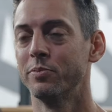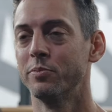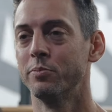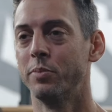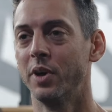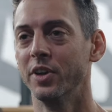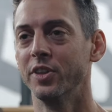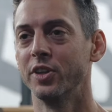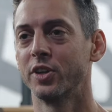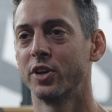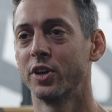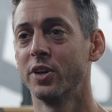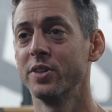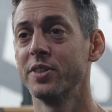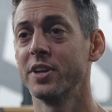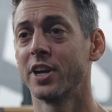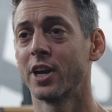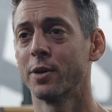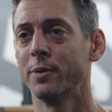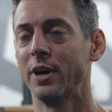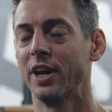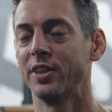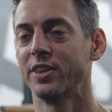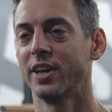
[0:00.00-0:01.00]
But the good
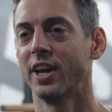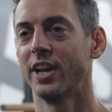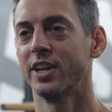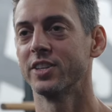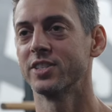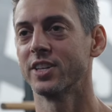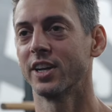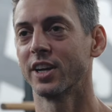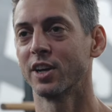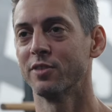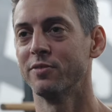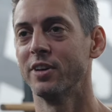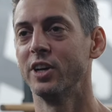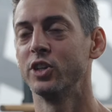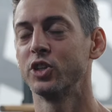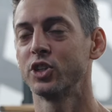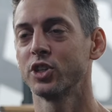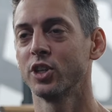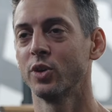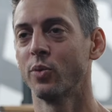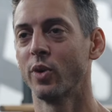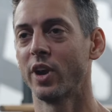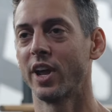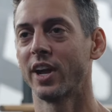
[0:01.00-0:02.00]
thing about that is like
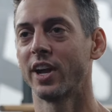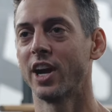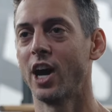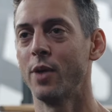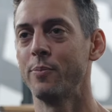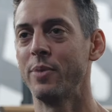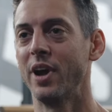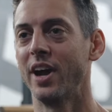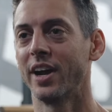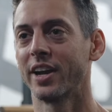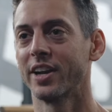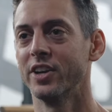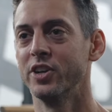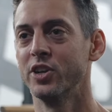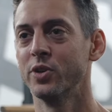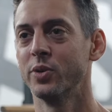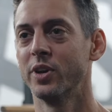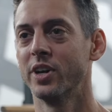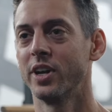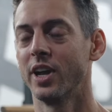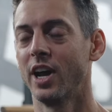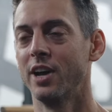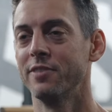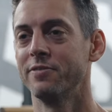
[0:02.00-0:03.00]
eventually when I got back into
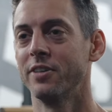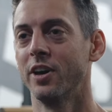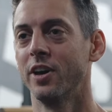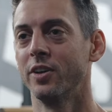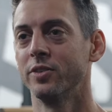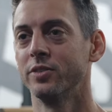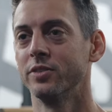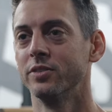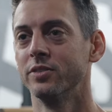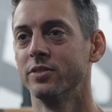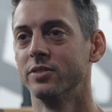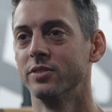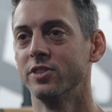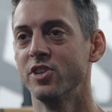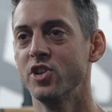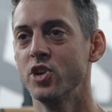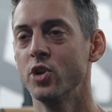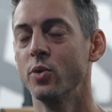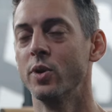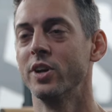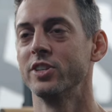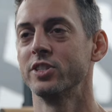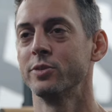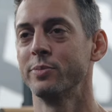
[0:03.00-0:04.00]
it, I found
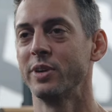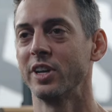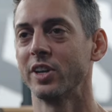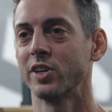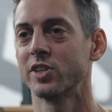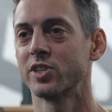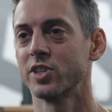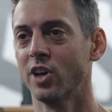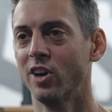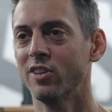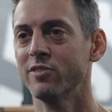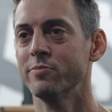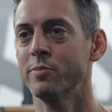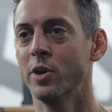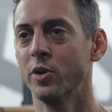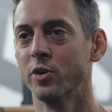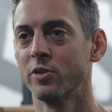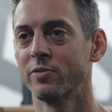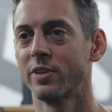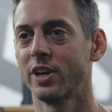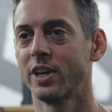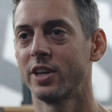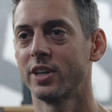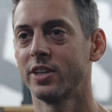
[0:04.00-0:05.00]
new ways of being
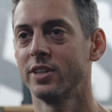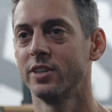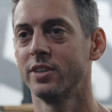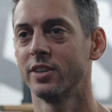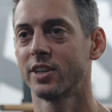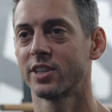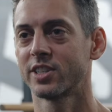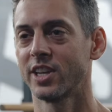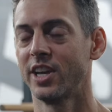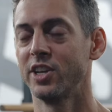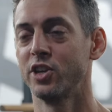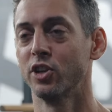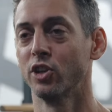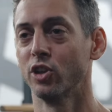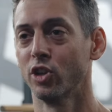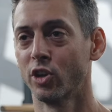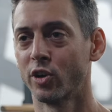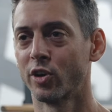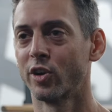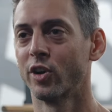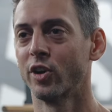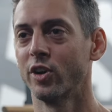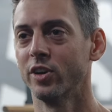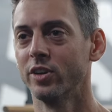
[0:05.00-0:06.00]
self-motivated. Because I had to
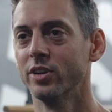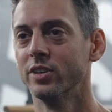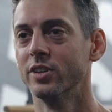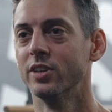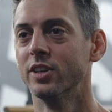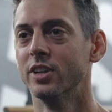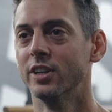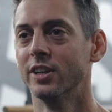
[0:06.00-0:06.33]
learn